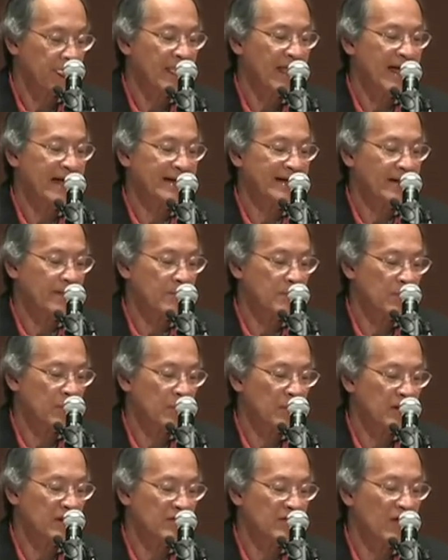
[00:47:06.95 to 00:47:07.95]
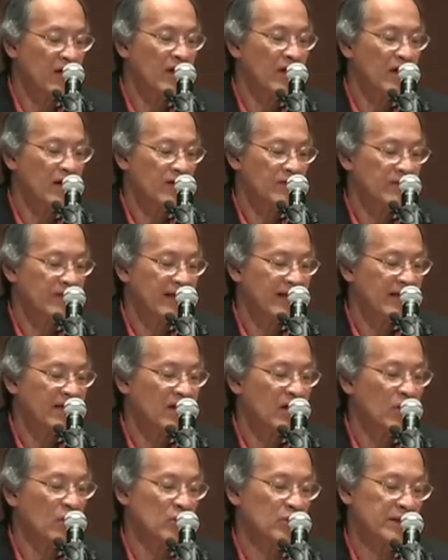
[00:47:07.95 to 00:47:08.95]
An imprint of
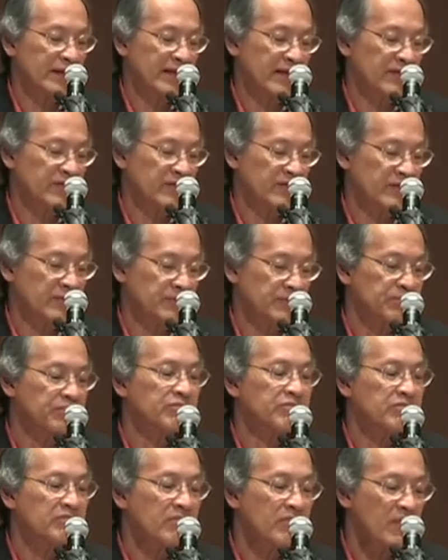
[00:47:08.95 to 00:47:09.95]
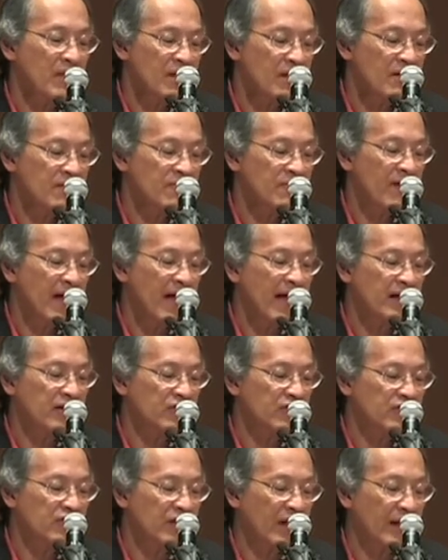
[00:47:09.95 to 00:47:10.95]
ginkgo leaf,
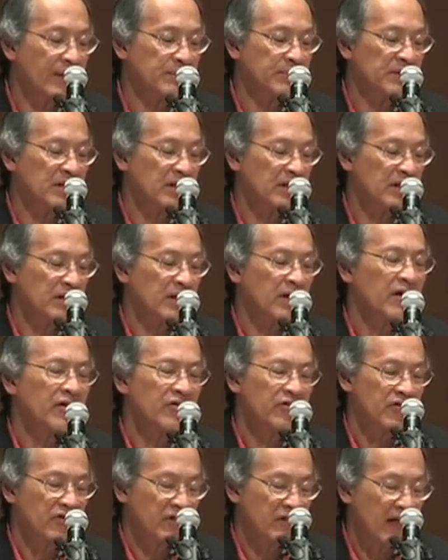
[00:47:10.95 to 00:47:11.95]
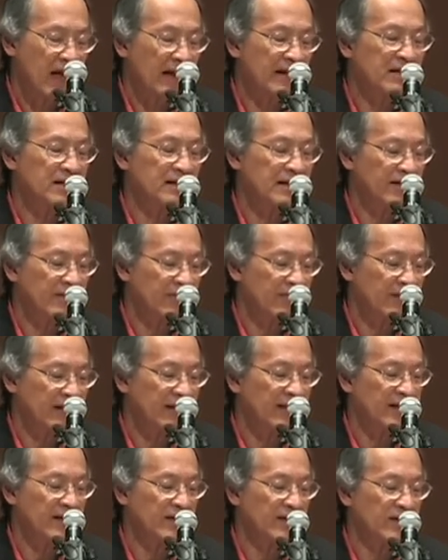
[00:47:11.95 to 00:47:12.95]
fan-shaped, slightly
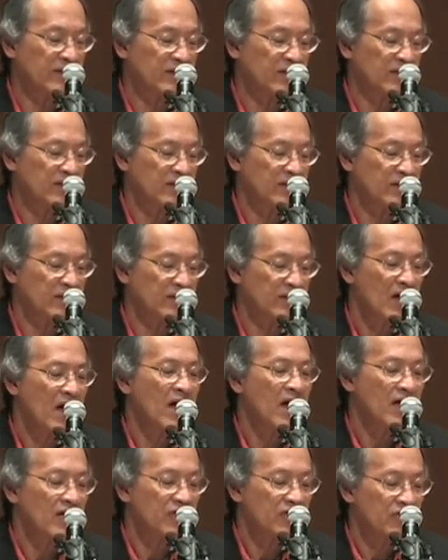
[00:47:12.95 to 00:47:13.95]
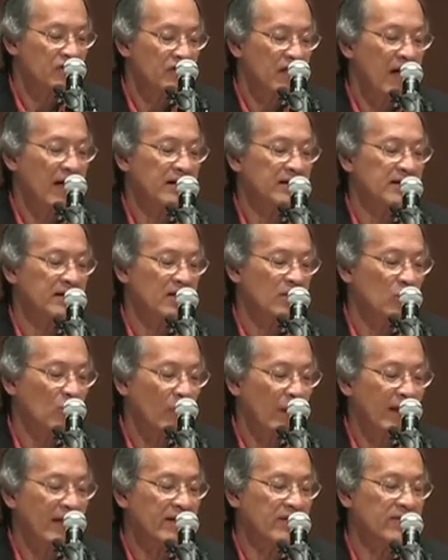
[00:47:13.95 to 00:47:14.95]
thickened, slightly
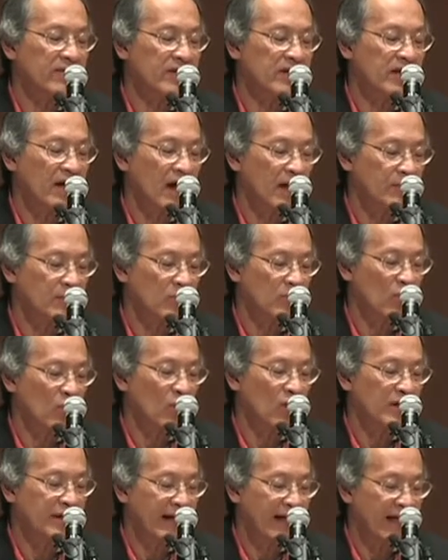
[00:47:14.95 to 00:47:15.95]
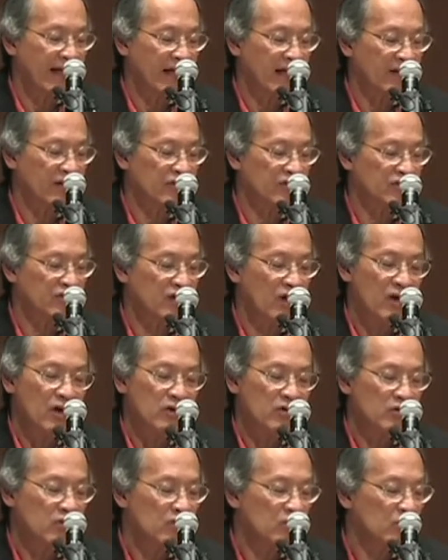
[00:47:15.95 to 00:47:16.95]
wavy on broad edge,
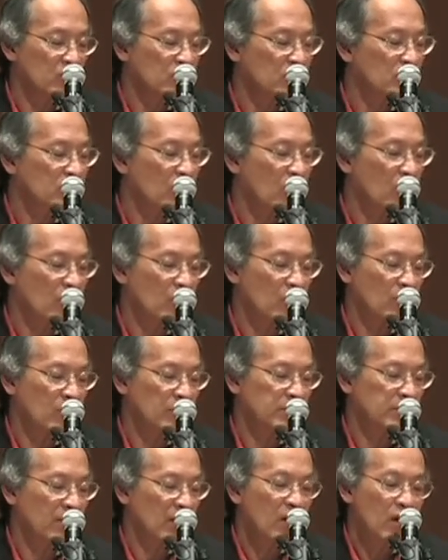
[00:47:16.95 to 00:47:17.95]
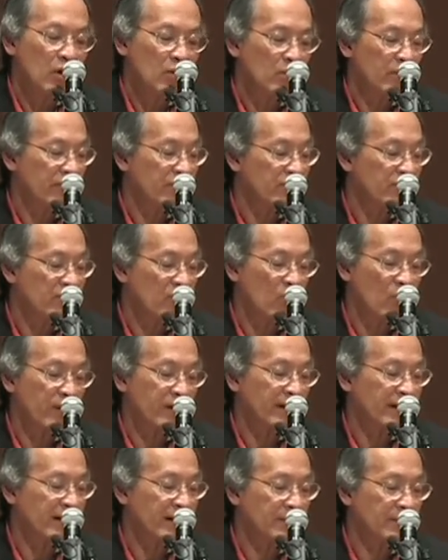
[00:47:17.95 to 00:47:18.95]
two-lobed, with
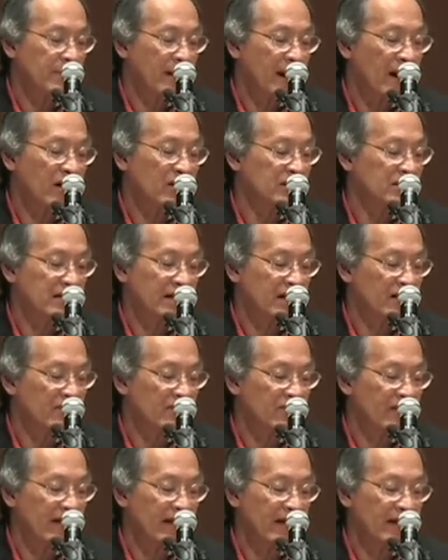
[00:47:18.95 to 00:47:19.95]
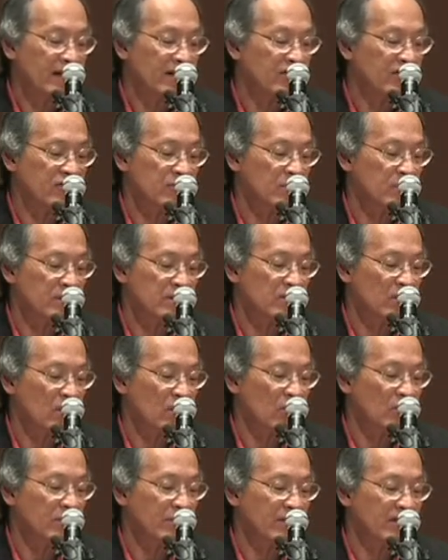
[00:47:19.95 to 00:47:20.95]
forking parallel veins but no
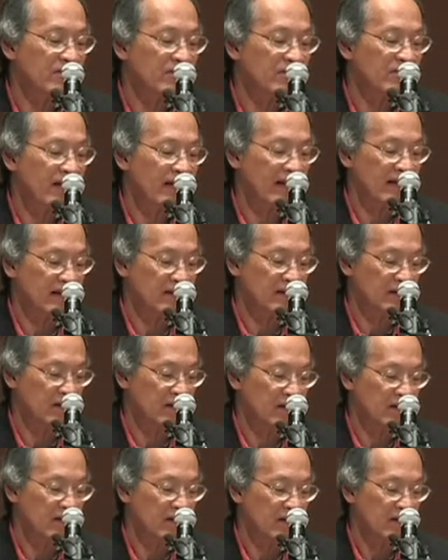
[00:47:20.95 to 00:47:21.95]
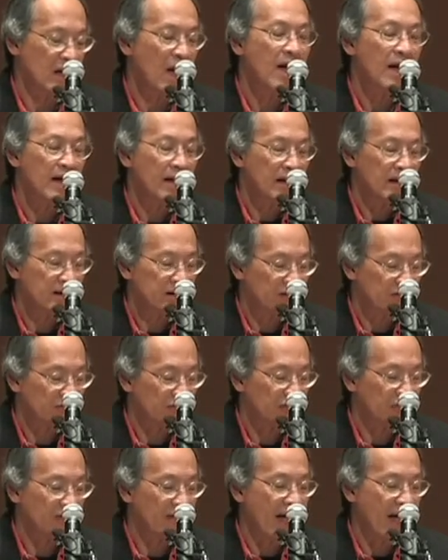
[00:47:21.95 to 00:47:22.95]
mid-vein, in a
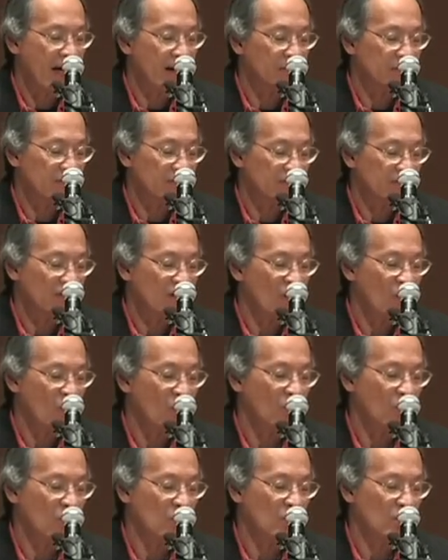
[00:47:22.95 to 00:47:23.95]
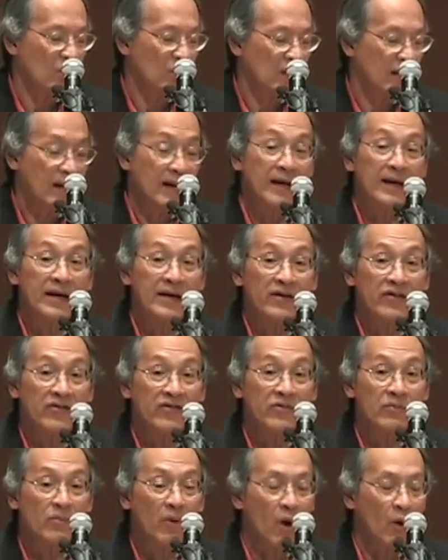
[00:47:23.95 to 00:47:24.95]
slab of coal is
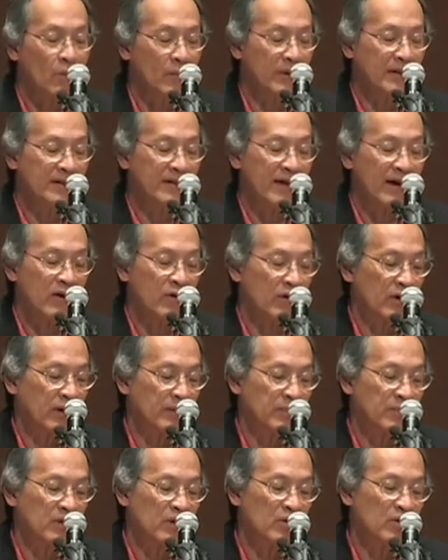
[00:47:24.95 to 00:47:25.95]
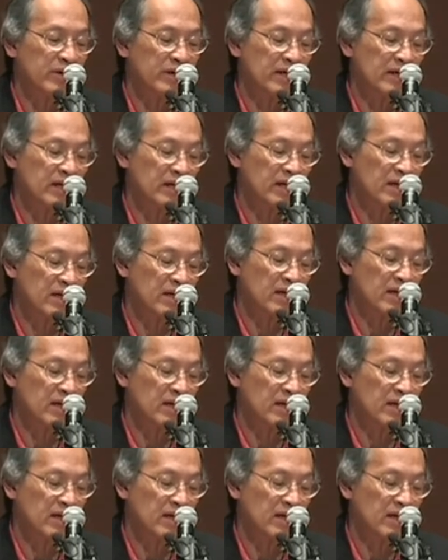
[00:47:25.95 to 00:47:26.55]
momentary beauty.